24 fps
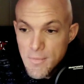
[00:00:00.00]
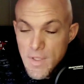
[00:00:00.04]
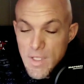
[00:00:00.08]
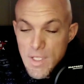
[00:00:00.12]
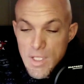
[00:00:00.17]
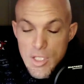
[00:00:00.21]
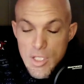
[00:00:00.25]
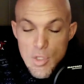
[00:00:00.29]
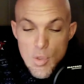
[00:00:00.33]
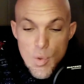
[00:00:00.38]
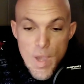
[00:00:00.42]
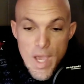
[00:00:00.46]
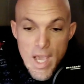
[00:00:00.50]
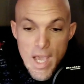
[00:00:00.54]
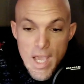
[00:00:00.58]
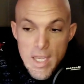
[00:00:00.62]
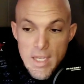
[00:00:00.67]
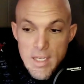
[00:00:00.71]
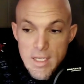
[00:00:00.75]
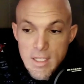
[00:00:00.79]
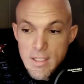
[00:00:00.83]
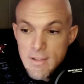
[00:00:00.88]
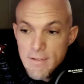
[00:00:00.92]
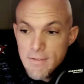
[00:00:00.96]
You
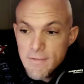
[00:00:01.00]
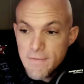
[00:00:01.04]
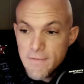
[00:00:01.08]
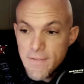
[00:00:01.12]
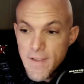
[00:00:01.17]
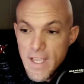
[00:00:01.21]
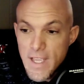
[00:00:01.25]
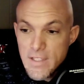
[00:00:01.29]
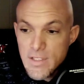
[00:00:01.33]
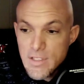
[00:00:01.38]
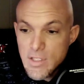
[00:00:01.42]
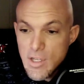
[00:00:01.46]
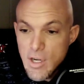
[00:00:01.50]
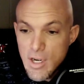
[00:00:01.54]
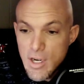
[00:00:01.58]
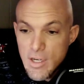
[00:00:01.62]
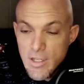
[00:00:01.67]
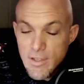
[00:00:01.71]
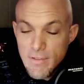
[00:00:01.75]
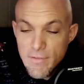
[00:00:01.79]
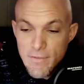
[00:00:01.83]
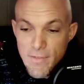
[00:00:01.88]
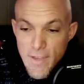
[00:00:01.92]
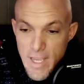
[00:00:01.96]
had face
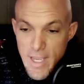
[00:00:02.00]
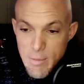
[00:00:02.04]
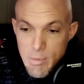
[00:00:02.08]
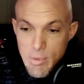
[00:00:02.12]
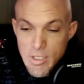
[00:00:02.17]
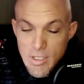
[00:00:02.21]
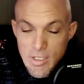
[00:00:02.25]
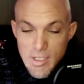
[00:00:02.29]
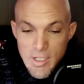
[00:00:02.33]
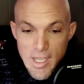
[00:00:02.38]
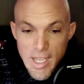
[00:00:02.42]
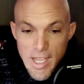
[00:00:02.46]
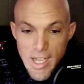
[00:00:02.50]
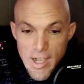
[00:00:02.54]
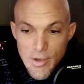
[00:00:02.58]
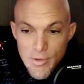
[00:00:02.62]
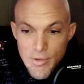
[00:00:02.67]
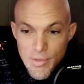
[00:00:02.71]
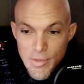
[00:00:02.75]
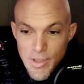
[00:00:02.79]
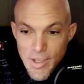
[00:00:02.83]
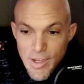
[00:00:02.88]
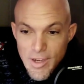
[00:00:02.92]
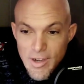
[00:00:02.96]
guarding Faber
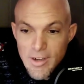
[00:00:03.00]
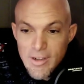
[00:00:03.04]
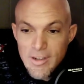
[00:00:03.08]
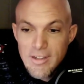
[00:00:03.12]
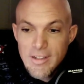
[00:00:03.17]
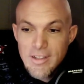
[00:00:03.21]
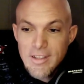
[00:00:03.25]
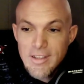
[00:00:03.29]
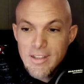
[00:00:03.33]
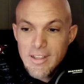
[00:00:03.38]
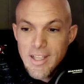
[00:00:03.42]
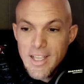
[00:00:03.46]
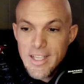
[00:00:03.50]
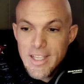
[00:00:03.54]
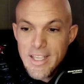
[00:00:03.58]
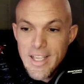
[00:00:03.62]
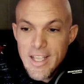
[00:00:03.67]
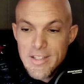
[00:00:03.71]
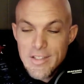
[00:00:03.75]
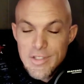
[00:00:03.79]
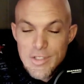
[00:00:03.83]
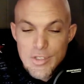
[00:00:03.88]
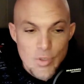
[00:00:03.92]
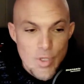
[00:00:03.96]
out there
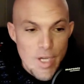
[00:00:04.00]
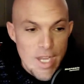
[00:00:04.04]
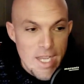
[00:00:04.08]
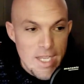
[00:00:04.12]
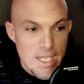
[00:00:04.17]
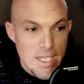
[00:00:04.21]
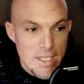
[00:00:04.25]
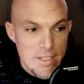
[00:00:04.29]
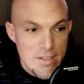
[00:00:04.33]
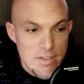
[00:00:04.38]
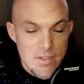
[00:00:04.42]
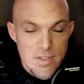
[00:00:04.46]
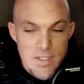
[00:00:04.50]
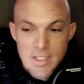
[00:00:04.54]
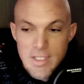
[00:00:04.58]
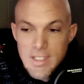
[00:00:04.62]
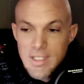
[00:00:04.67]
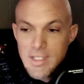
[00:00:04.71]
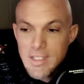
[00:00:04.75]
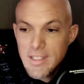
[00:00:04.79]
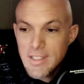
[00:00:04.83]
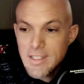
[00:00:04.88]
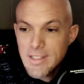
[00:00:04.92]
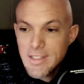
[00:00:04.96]
against Dragus.
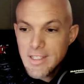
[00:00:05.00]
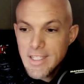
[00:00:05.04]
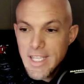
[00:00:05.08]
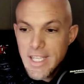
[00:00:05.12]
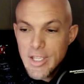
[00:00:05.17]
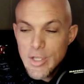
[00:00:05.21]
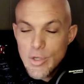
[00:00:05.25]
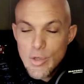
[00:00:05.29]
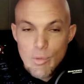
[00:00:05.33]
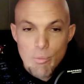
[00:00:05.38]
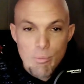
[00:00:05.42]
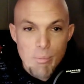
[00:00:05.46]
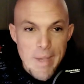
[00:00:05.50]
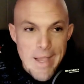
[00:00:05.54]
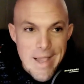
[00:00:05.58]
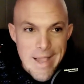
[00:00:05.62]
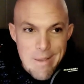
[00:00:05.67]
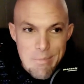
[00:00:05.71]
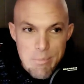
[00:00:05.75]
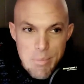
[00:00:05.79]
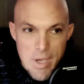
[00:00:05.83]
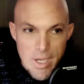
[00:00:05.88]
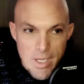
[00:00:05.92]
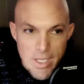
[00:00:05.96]
He couldn't buy
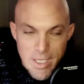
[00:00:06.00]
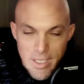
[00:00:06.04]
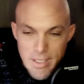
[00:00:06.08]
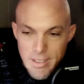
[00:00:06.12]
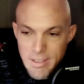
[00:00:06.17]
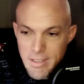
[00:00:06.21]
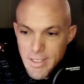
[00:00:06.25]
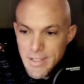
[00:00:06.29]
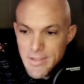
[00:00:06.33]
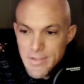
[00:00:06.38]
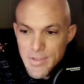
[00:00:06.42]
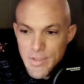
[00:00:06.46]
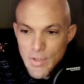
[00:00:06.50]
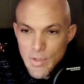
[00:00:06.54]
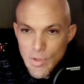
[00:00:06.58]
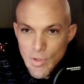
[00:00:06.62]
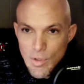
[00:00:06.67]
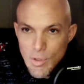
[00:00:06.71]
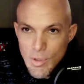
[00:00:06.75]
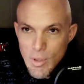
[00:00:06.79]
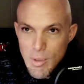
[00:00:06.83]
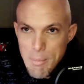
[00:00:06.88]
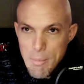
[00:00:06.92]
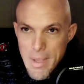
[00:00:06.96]
a bucket
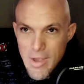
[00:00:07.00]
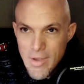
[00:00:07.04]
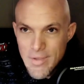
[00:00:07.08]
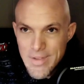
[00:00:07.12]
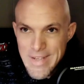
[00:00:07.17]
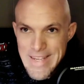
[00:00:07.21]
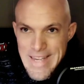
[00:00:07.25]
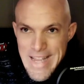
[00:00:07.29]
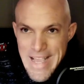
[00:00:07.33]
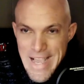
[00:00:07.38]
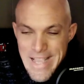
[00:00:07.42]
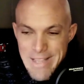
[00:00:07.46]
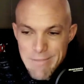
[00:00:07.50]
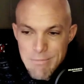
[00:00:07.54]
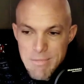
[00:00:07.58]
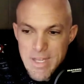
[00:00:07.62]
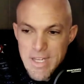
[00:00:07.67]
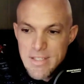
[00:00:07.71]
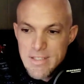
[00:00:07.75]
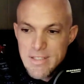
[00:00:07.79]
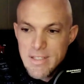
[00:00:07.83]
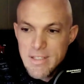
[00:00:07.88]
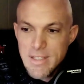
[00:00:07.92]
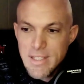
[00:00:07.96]
until about 9
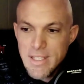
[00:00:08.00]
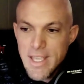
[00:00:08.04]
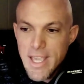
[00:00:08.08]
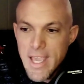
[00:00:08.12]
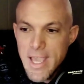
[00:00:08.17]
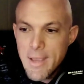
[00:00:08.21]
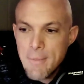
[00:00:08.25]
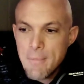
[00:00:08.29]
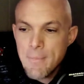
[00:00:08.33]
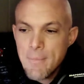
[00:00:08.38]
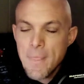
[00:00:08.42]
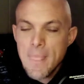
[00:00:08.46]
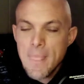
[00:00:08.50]
minutes in the game,